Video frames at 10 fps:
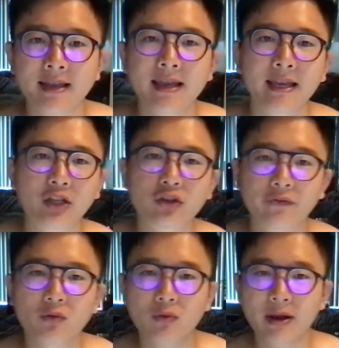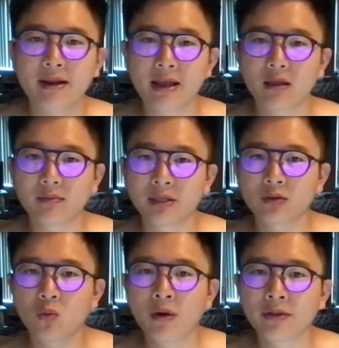each of the array elements
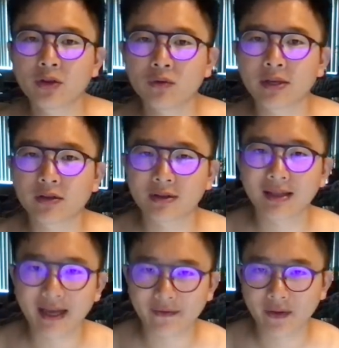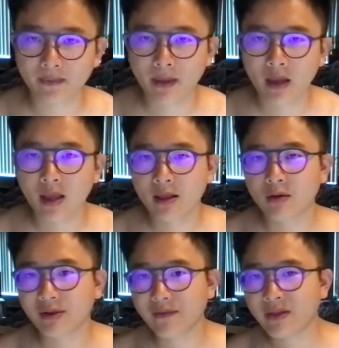1 unit to the left. Now
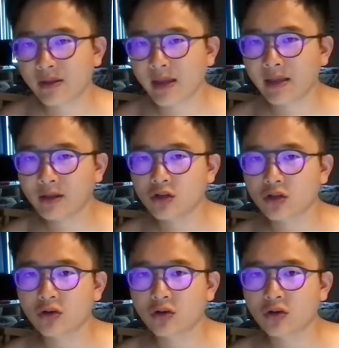given the integer